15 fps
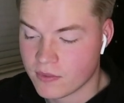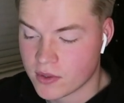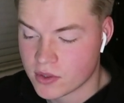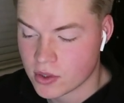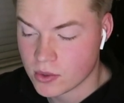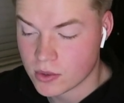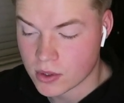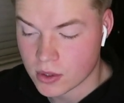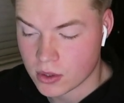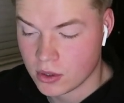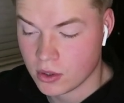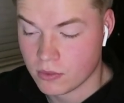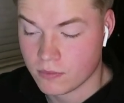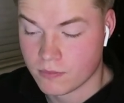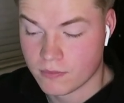The two that
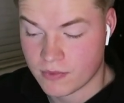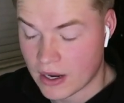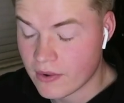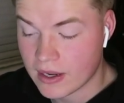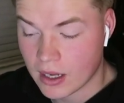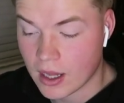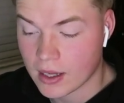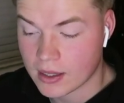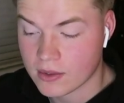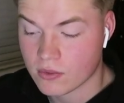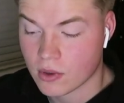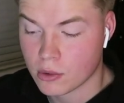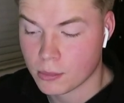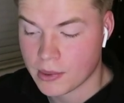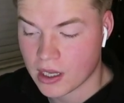look very likely to
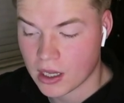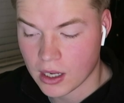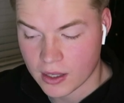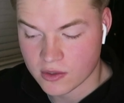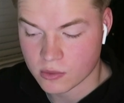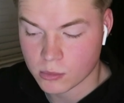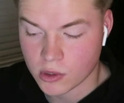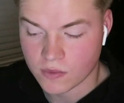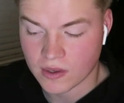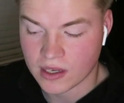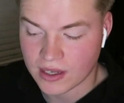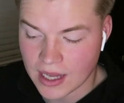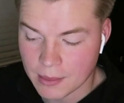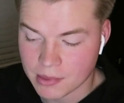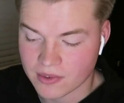run will be I Like to Move It
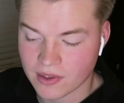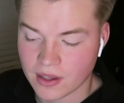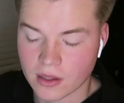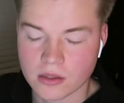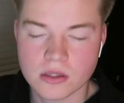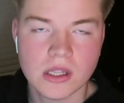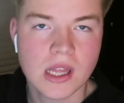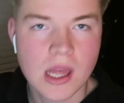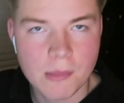and Nappers Hill.